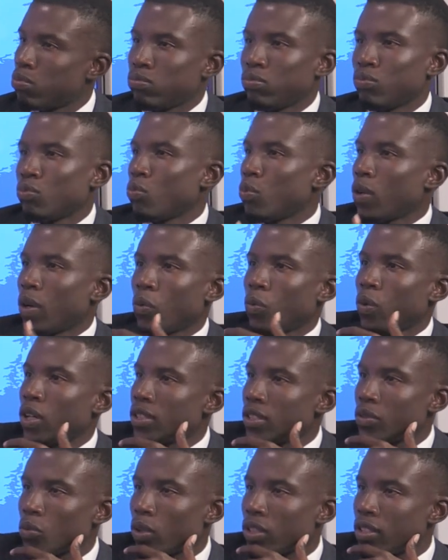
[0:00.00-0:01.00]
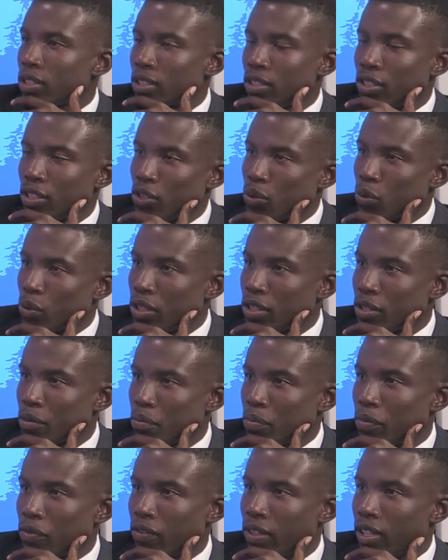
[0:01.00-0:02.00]
What's the situation
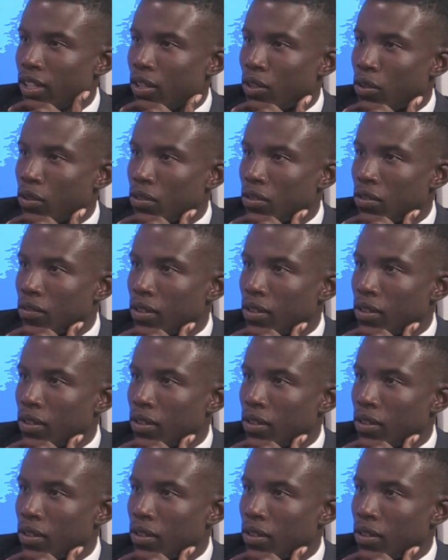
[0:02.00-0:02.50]
prevailing on the ground